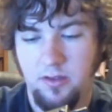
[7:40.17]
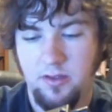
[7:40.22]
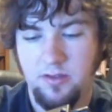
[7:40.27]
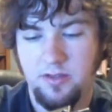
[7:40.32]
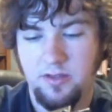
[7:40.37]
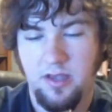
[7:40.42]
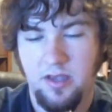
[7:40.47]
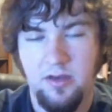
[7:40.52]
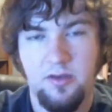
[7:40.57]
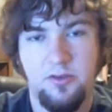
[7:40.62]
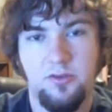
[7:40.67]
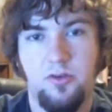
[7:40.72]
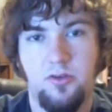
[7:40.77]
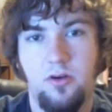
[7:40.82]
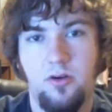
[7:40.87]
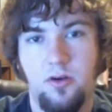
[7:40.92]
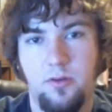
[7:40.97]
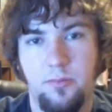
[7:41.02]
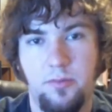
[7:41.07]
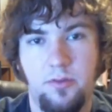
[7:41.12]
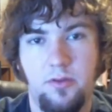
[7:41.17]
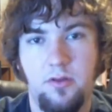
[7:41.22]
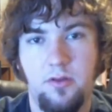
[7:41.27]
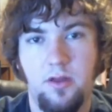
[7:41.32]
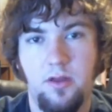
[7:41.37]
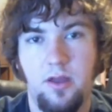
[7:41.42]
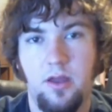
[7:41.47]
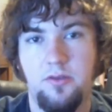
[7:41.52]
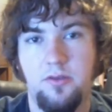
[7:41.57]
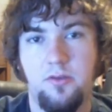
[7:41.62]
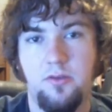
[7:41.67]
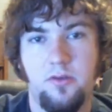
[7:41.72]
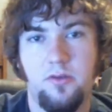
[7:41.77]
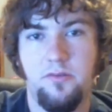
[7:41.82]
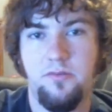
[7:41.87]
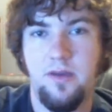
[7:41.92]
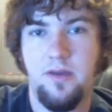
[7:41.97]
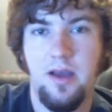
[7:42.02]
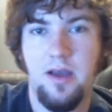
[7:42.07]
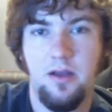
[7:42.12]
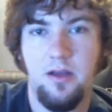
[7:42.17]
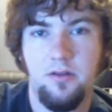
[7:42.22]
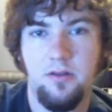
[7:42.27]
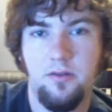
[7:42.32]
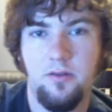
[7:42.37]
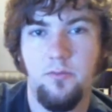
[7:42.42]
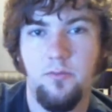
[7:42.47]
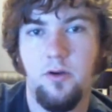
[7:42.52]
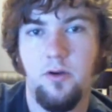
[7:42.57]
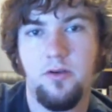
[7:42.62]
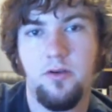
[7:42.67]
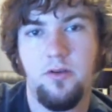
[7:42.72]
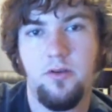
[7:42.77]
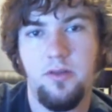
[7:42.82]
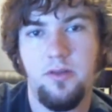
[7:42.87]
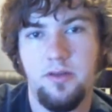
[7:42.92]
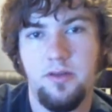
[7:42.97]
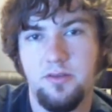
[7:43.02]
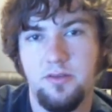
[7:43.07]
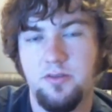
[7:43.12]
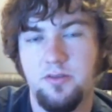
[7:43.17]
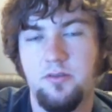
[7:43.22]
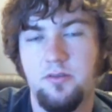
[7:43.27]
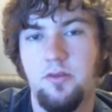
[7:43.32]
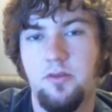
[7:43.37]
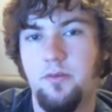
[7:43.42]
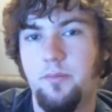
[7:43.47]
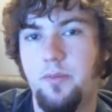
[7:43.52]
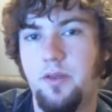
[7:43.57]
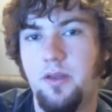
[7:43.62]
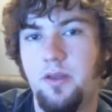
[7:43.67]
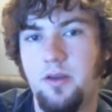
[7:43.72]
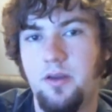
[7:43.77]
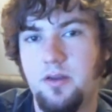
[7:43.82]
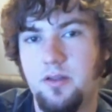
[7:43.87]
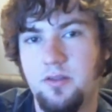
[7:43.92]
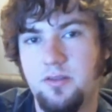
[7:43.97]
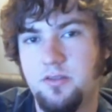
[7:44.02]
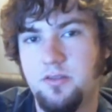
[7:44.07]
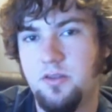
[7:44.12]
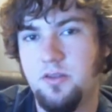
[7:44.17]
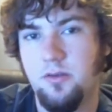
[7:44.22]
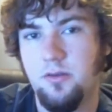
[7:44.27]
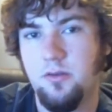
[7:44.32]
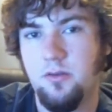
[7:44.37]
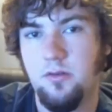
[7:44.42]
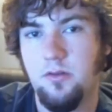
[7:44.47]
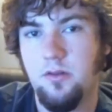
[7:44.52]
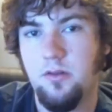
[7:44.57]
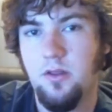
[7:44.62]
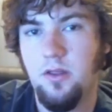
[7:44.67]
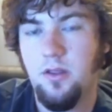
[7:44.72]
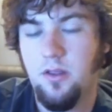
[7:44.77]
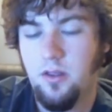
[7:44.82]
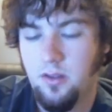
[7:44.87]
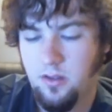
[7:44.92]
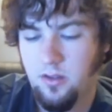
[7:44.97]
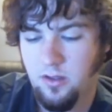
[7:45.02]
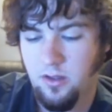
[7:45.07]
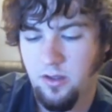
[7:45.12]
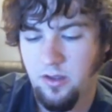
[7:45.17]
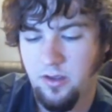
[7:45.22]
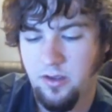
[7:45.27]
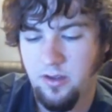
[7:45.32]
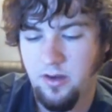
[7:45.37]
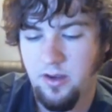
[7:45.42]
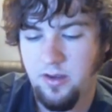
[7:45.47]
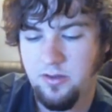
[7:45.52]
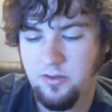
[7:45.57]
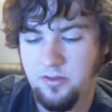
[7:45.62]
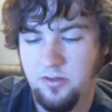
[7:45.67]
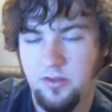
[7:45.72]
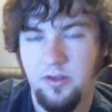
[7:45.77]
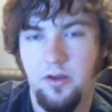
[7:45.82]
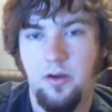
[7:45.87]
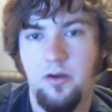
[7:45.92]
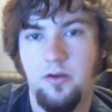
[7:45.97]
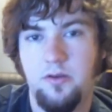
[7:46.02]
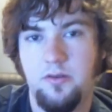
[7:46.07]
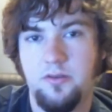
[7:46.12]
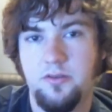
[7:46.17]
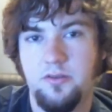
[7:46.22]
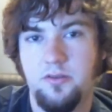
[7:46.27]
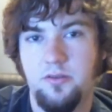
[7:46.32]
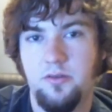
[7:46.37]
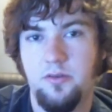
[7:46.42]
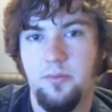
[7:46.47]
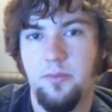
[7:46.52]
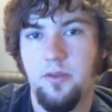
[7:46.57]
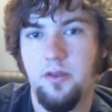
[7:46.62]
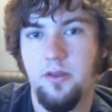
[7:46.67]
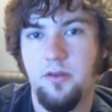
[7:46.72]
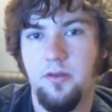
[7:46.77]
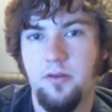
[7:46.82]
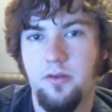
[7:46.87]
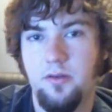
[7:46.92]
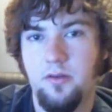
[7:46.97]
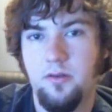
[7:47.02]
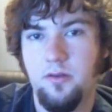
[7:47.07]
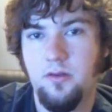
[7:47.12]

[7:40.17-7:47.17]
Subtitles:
is kind of sharp. I took a file and worked on that just a little bit, and it still, it actually hurts a little bit.